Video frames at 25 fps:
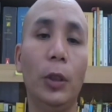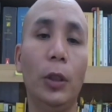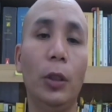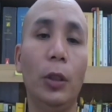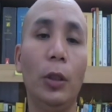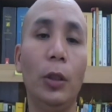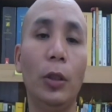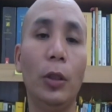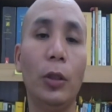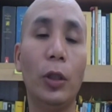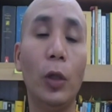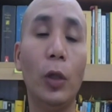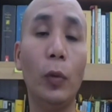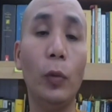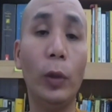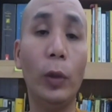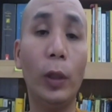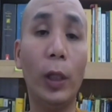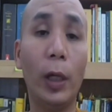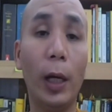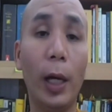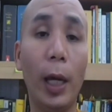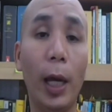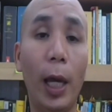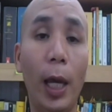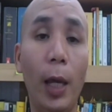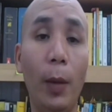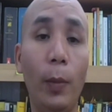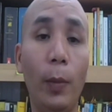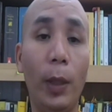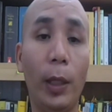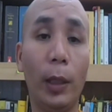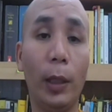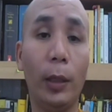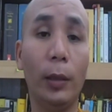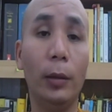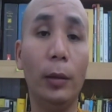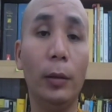So without
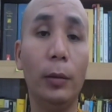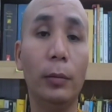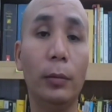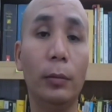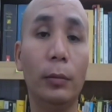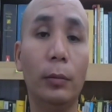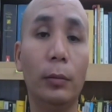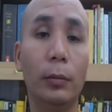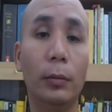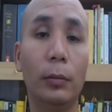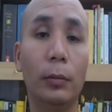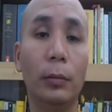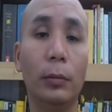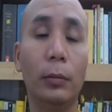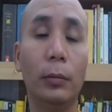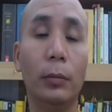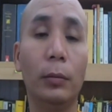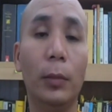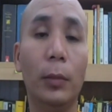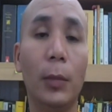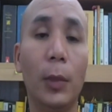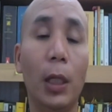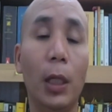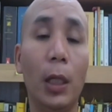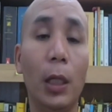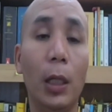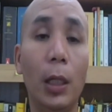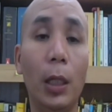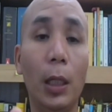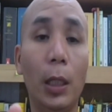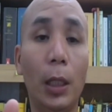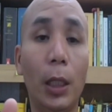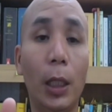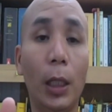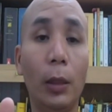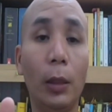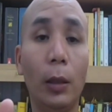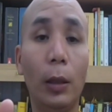aiming, he
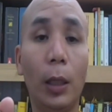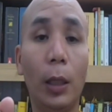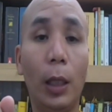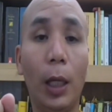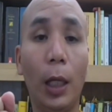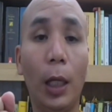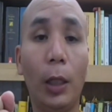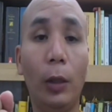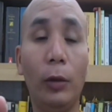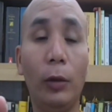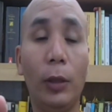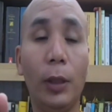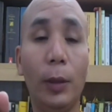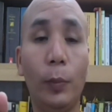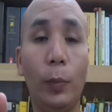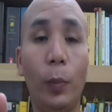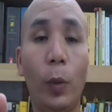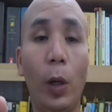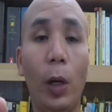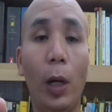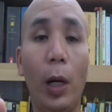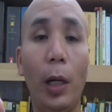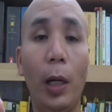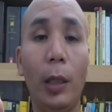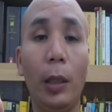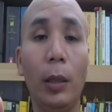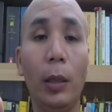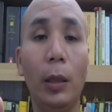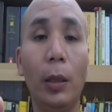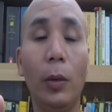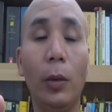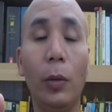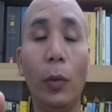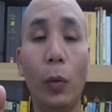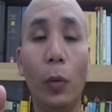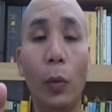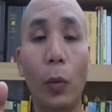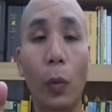cannot get to the point
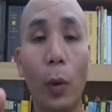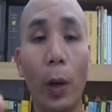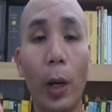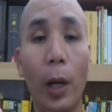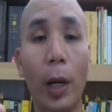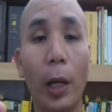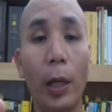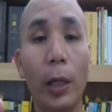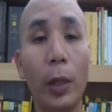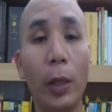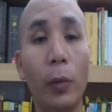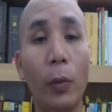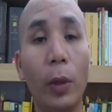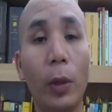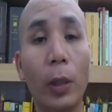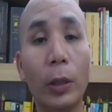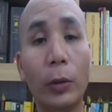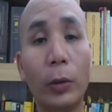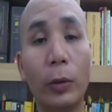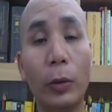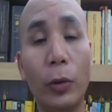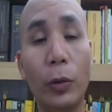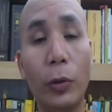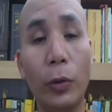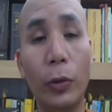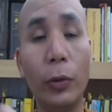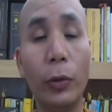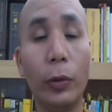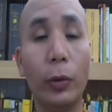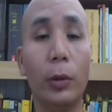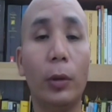where he wants to shoot.